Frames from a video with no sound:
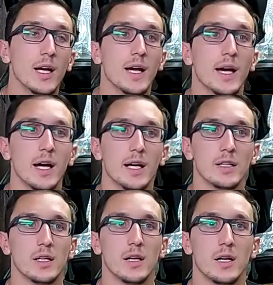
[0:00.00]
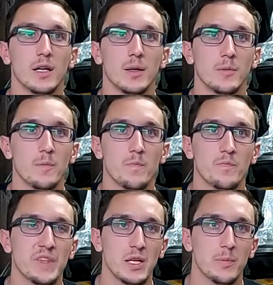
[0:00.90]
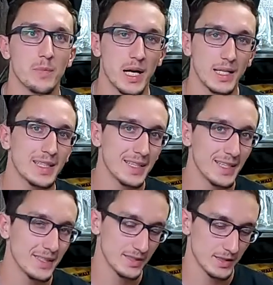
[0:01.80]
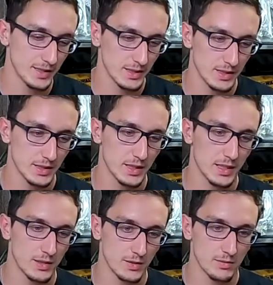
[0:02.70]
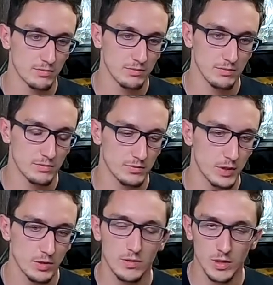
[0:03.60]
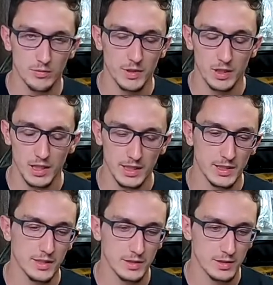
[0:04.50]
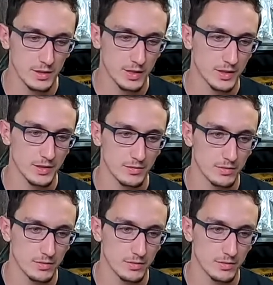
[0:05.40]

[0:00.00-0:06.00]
And my guess is, and don't quote me on it, this is just